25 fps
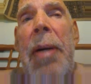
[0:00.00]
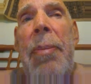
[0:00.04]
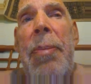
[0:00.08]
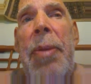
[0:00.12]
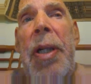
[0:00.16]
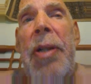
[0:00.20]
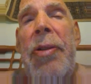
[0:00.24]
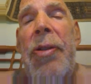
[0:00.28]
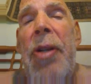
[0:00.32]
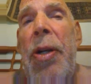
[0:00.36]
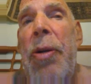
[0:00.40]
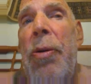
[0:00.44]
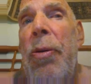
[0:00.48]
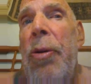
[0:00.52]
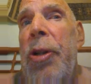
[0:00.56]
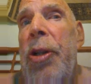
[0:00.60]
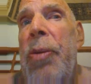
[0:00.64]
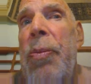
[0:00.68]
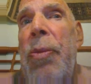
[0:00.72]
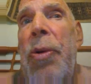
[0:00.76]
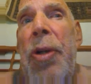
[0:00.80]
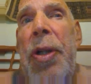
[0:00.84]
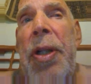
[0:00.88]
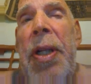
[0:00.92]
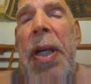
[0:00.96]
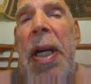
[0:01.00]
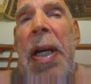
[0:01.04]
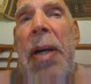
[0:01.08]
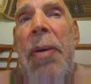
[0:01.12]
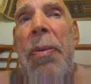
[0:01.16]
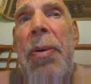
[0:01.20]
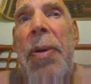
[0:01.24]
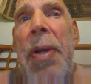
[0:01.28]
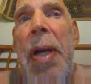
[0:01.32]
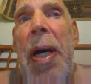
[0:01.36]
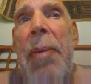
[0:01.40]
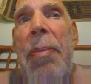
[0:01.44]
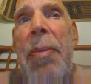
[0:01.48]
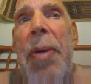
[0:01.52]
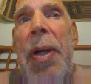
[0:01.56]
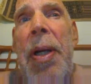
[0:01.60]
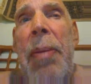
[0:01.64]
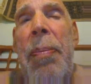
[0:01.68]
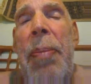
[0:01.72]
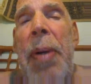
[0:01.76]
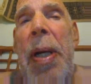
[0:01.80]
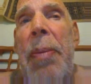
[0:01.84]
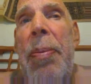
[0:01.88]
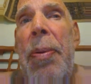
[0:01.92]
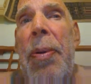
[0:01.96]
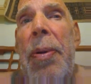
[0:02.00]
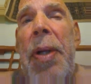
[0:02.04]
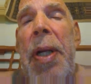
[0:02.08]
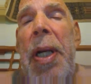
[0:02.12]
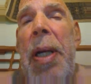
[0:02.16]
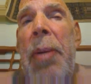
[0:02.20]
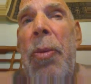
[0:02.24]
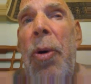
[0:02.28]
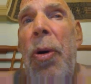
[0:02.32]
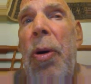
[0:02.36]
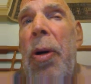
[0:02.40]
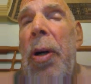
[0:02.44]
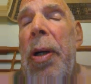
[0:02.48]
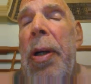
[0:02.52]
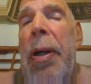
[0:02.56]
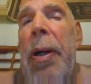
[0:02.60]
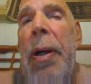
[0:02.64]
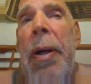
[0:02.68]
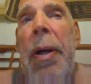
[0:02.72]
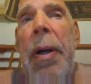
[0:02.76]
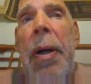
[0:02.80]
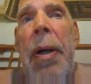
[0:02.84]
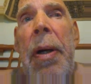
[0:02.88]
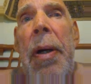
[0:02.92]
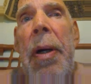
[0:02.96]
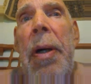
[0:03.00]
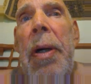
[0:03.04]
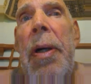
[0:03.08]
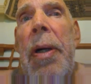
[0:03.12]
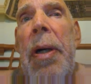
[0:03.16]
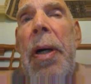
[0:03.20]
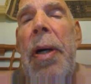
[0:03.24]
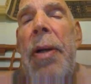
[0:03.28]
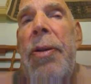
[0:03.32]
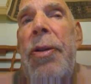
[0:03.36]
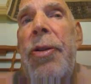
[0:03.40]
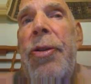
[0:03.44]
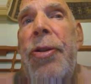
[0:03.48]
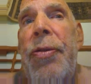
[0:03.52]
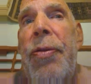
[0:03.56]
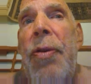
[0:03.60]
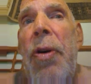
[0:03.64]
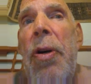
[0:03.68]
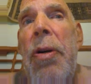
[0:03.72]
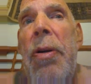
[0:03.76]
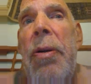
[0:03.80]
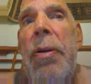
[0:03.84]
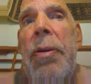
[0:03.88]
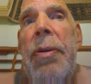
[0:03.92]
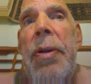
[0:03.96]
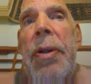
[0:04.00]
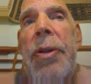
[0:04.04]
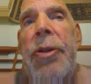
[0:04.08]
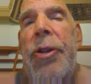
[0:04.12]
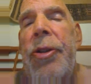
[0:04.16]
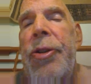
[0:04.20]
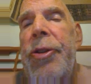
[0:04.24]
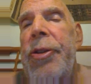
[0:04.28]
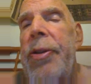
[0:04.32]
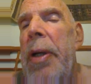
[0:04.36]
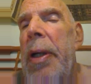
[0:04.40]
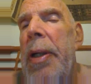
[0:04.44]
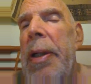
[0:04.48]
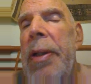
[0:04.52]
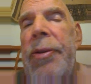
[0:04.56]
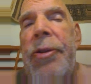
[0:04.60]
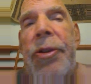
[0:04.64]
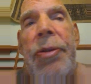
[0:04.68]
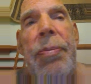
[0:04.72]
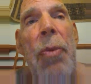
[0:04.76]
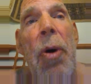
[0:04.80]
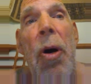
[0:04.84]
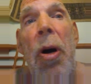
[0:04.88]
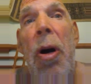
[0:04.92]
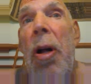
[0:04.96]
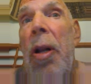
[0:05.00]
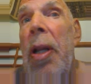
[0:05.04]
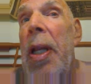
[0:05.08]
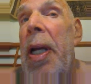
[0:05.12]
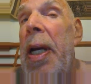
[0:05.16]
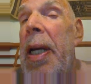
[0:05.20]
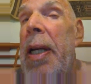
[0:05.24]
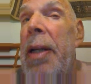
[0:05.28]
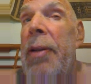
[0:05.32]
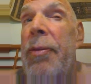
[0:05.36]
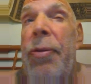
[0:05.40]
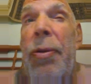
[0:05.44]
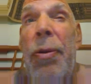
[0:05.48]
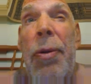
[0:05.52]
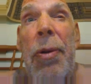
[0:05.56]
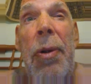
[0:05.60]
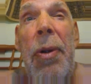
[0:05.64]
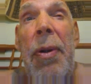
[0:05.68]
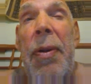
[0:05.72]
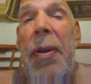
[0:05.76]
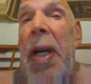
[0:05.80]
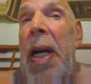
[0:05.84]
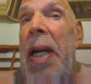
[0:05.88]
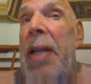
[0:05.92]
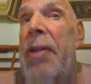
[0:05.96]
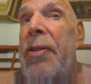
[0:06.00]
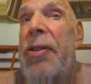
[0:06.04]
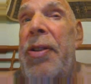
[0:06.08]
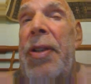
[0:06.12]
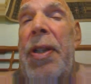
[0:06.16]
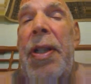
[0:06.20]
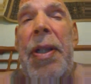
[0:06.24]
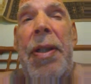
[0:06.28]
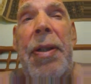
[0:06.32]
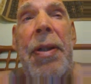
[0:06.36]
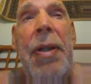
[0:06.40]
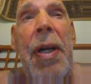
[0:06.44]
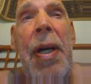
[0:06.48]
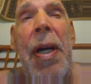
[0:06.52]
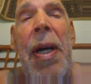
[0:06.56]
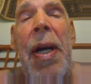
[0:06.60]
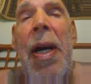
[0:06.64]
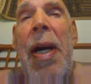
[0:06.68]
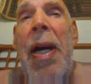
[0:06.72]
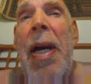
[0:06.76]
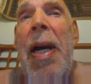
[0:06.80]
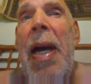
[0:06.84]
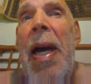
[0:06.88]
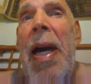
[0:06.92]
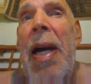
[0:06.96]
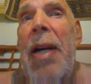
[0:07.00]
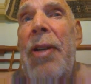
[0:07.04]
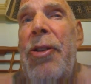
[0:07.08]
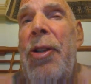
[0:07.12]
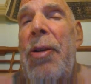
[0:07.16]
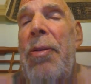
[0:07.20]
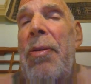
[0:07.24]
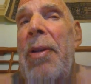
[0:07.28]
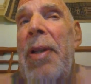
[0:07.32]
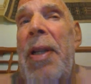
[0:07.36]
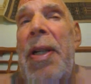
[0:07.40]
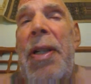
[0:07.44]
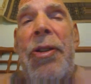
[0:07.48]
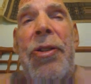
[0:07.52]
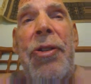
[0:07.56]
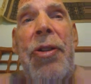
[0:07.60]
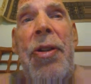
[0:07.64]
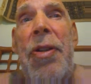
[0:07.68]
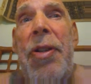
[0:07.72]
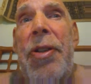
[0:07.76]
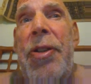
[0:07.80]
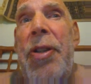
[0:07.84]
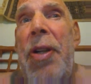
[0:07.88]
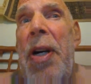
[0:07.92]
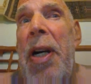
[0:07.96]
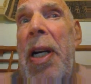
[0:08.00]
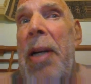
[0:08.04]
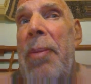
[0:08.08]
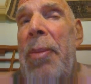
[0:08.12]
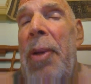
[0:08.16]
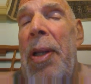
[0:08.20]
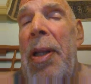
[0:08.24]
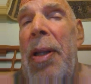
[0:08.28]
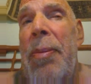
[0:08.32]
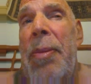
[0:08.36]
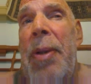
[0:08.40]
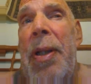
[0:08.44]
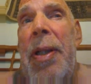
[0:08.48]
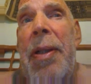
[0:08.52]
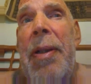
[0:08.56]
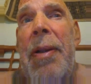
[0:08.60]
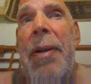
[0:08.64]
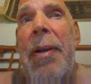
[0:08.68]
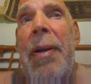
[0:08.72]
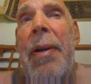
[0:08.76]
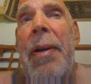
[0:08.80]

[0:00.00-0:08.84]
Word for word: because I don't communicate with that many people anymore uh, on this phone. Just a small handful, and that's it, as it relates to the time element,